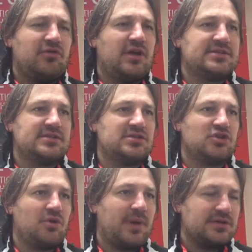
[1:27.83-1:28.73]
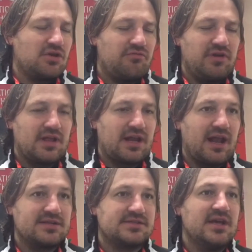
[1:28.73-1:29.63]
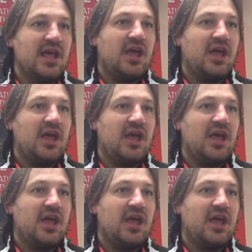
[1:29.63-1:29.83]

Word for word: great since he's come here he's got real class